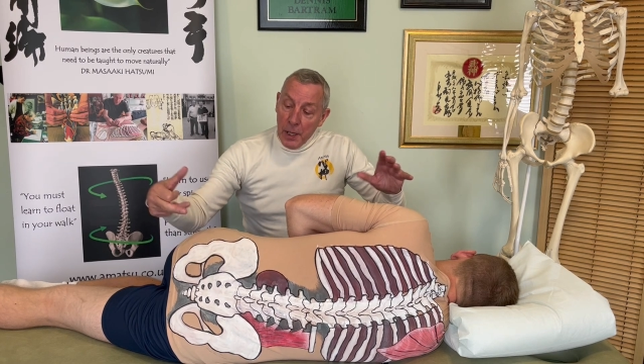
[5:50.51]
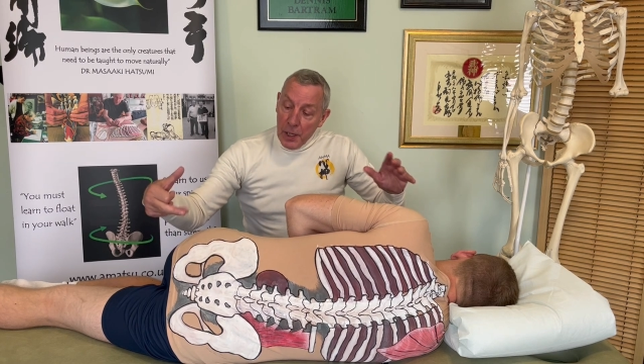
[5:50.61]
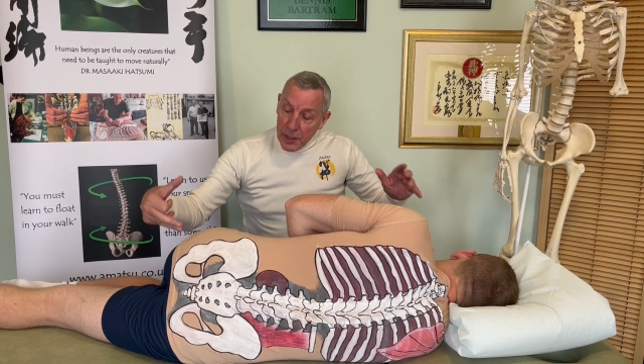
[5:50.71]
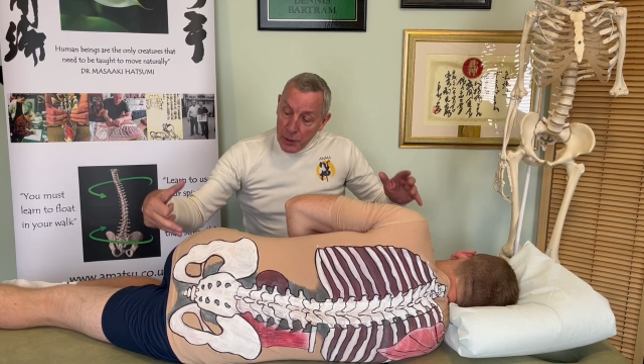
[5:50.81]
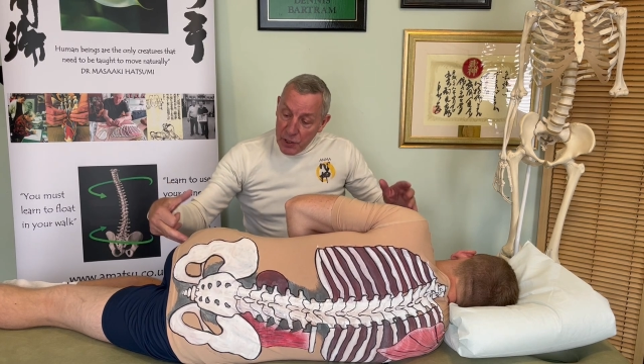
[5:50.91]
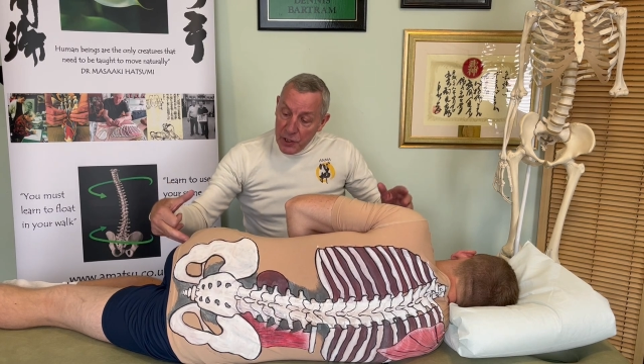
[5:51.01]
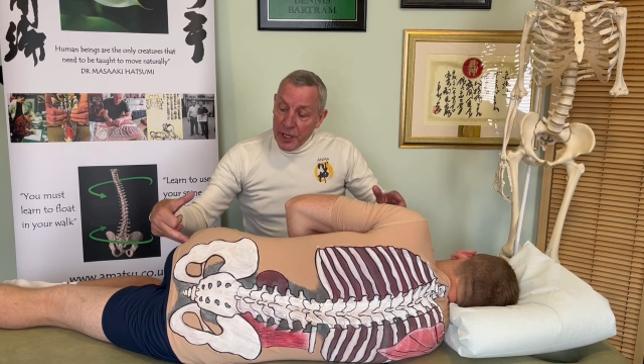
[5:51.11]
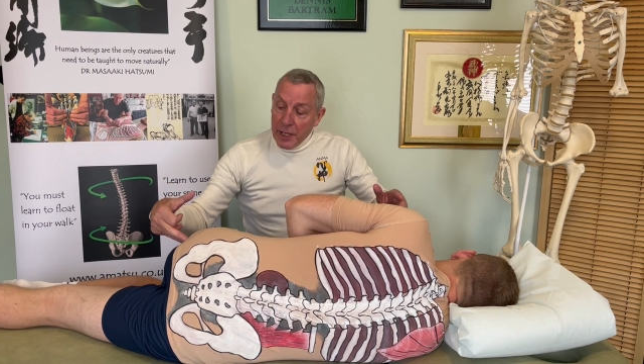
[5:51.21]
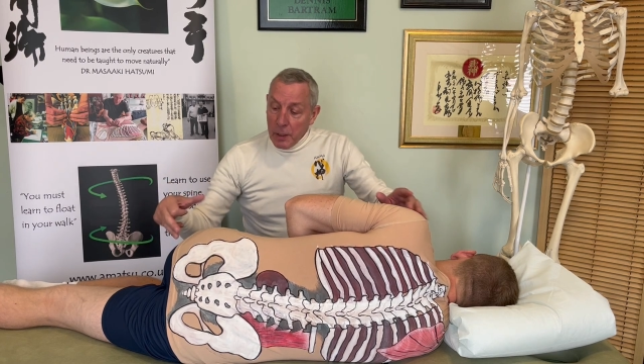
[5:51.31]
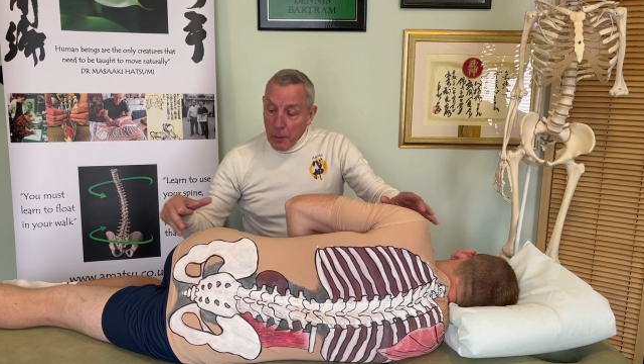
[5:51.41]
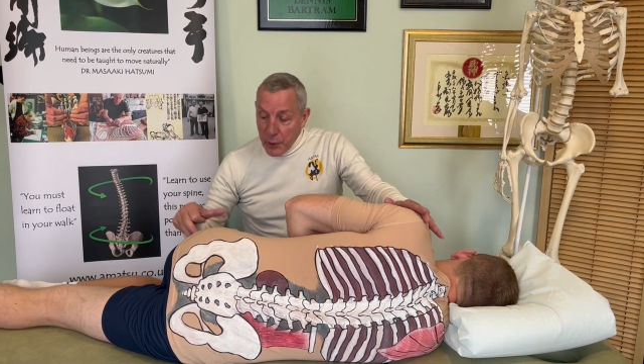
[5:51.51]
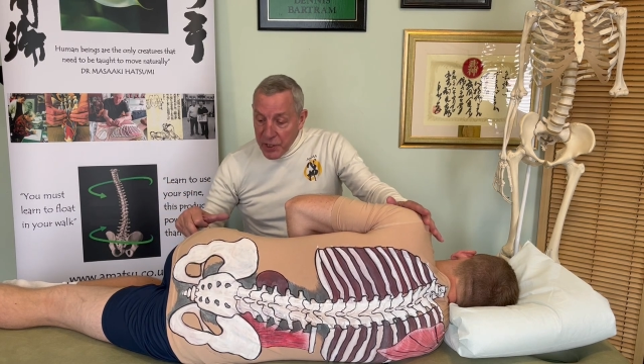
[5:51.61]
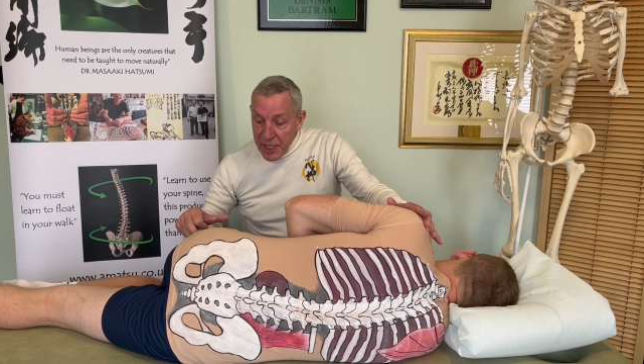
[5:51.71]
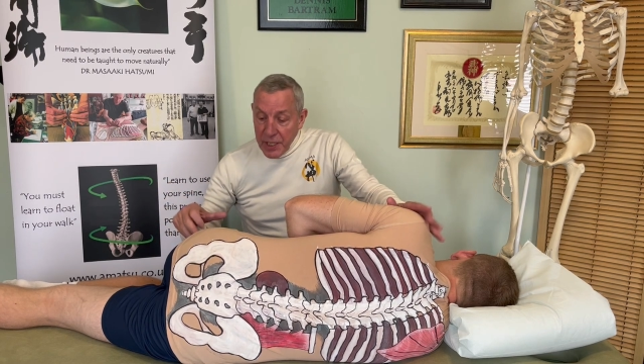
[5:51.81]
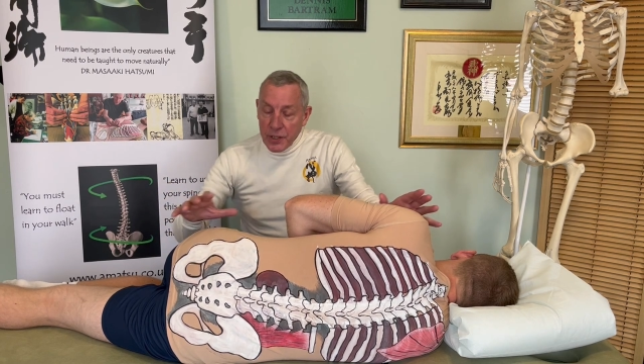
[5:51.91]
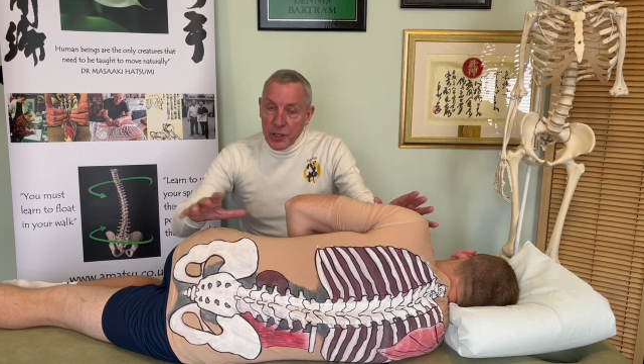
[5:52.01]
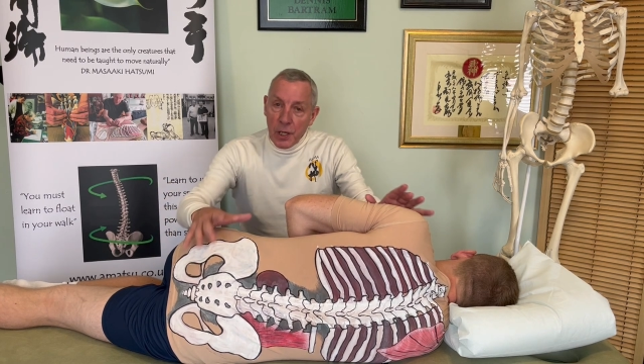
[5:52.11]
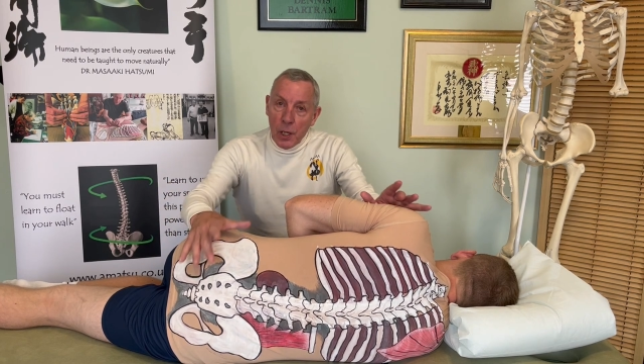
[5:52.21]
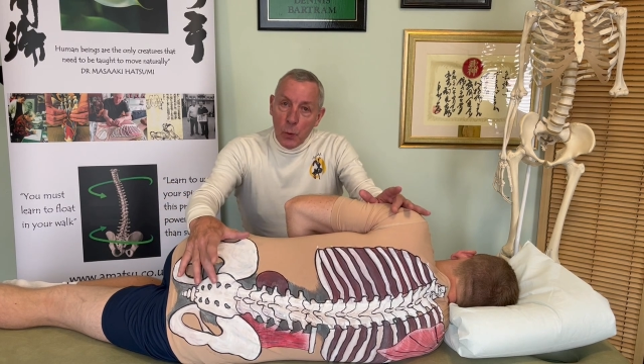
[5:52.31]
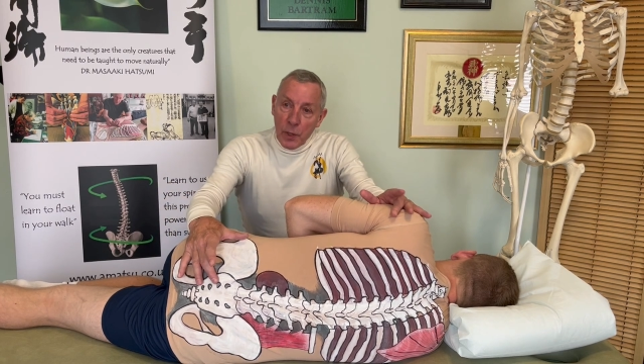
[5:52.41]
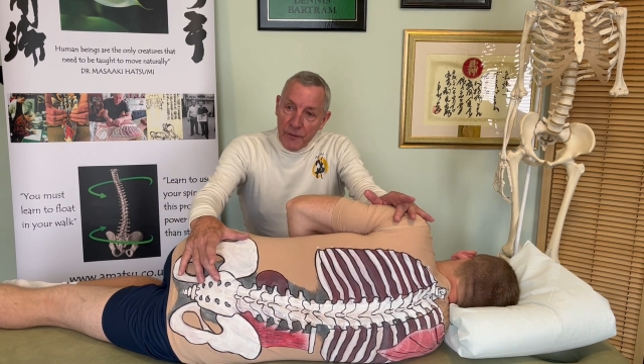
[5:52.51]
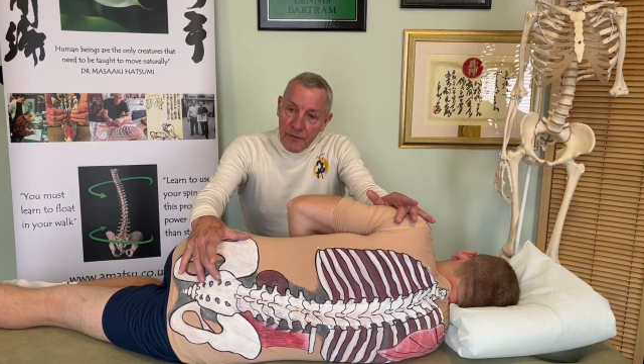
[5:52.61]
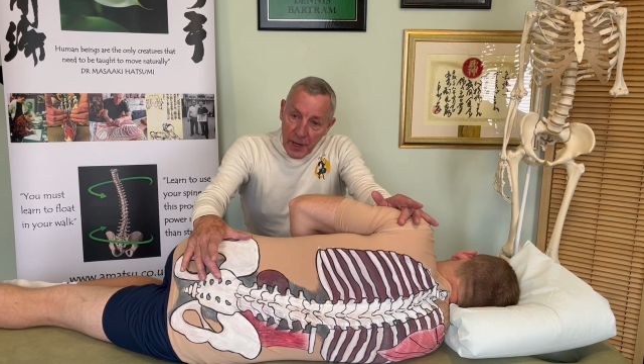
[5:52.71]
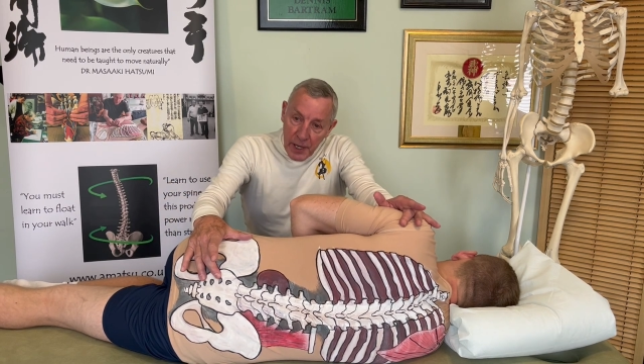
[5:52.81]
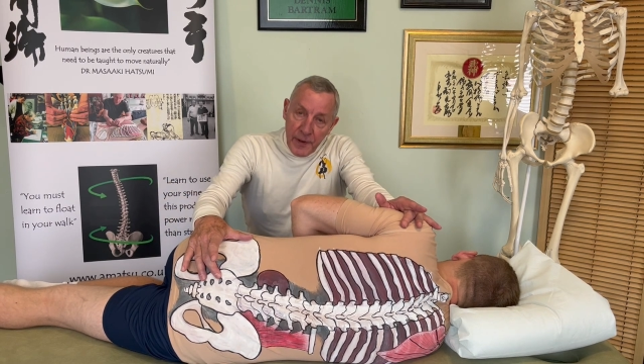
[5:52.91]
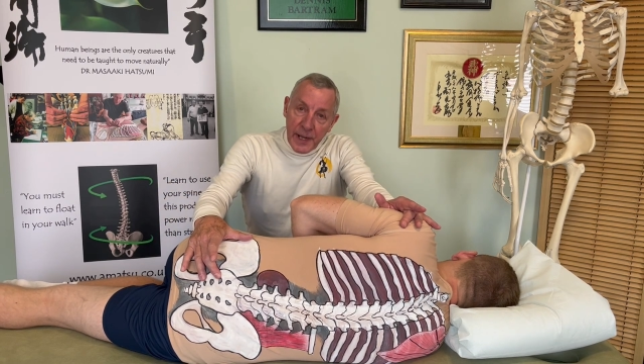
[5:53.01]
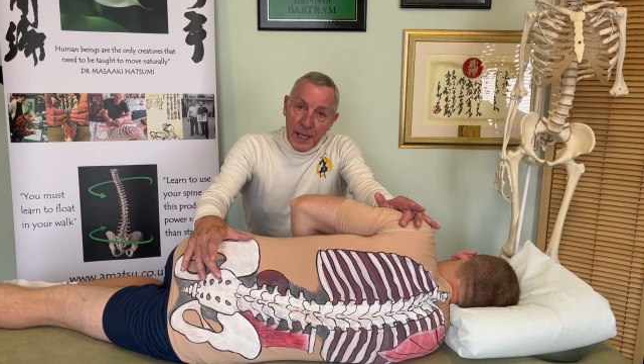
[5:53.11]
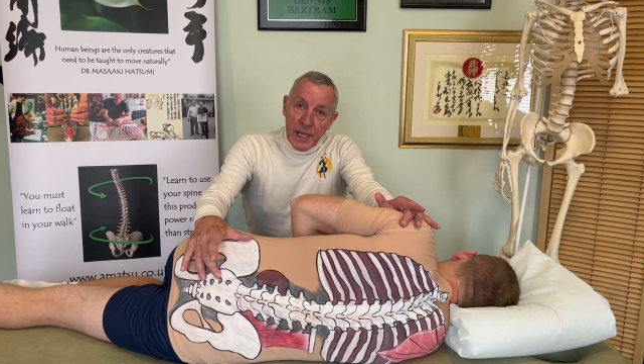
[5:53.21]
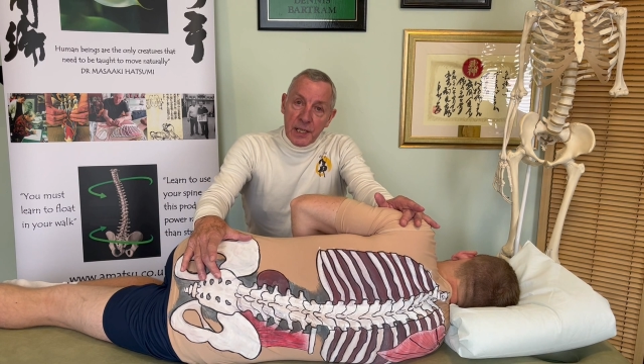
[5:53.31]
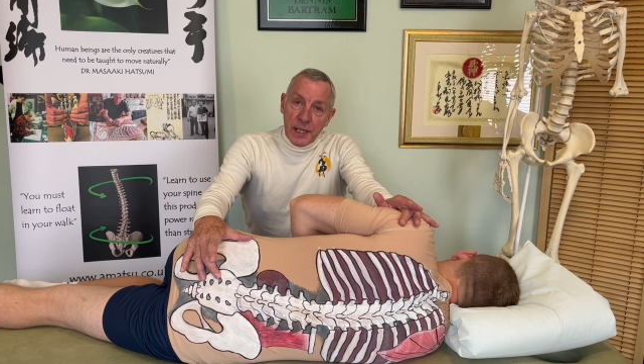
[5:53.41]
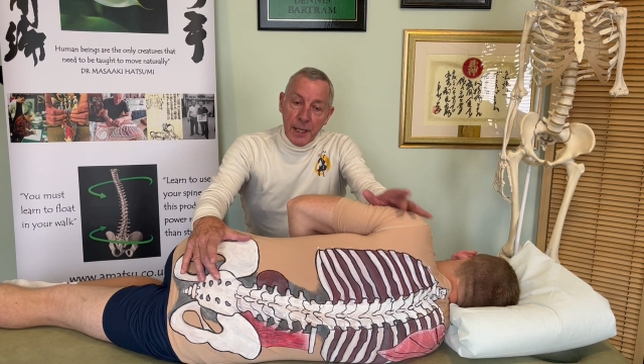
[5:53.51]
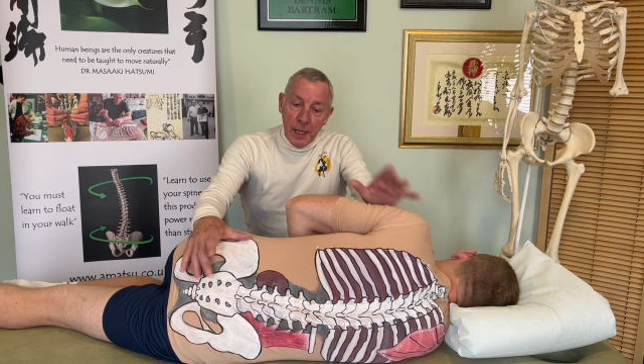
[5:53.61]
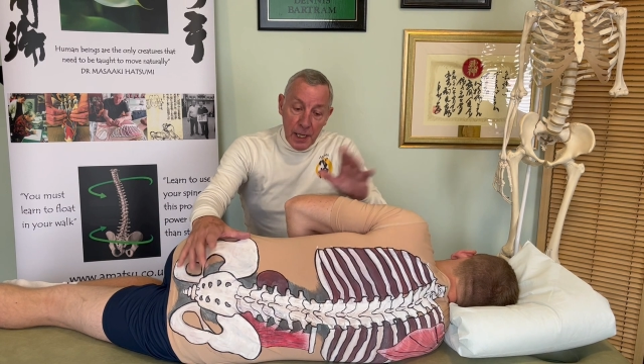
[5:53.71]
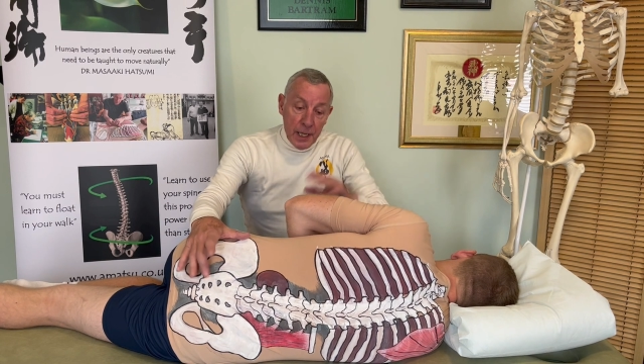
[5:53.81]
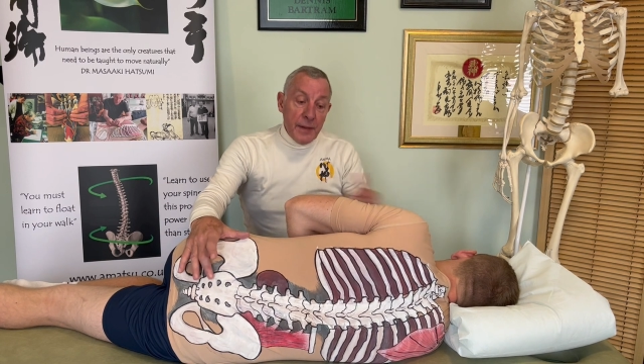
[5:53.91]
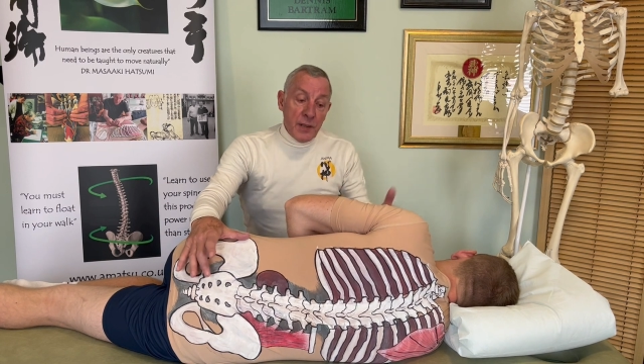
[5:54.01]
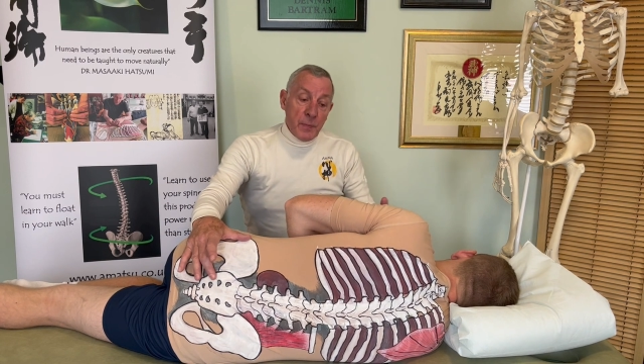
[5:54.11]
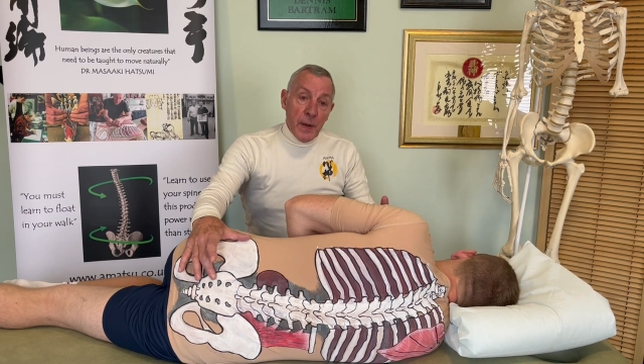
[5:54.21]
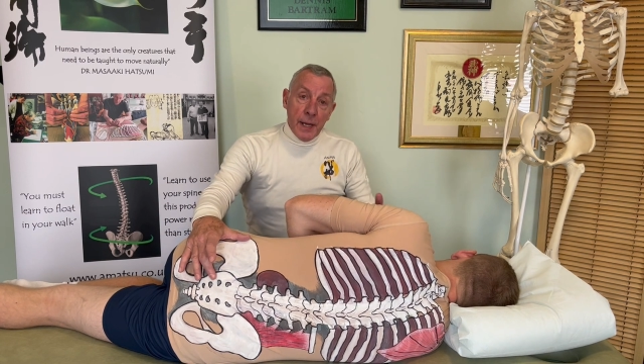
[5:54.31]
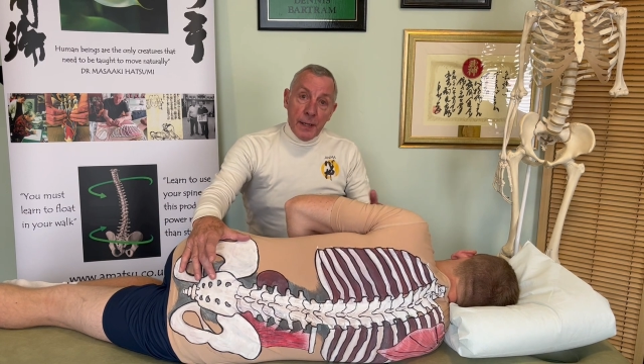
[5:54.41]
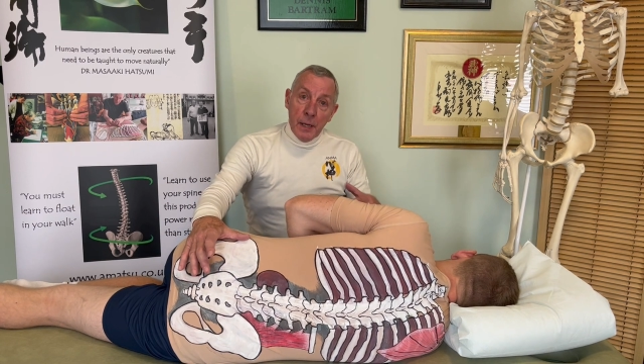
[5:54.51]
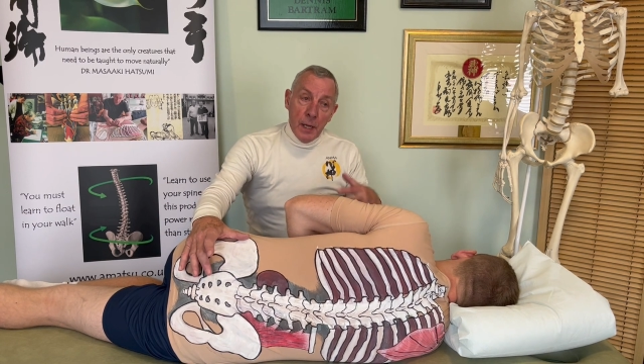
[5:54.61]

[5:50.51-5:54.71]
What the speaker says: And using gentle procedures, we can very, very easily align the spine.